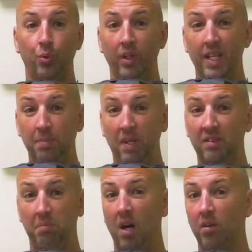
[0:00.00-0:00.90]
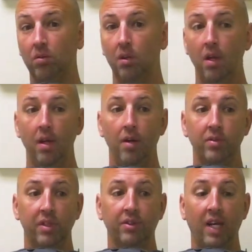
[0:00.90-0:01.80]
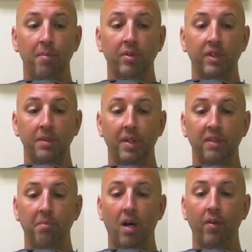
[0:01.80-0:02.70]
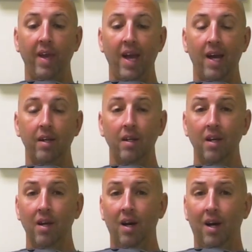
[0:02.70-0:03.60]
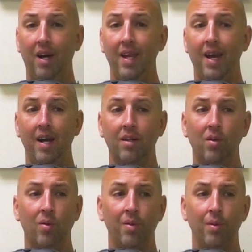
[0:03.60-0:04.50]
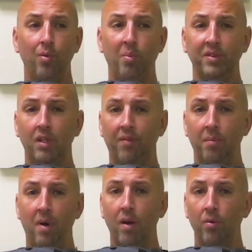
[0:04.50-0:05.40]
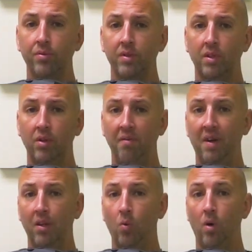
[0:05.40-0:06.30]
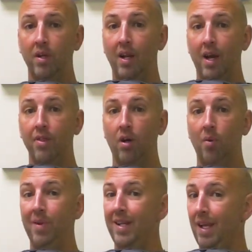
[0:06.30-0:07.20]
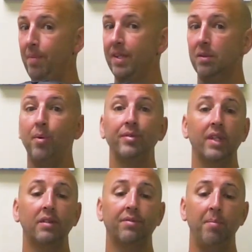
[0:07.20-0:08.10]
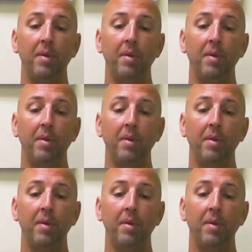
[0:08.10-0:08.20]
really expensive model. It was the second most expensive model they had. I had gone through a bunch of different models until I found the one that I thought, man, that makes the most sense for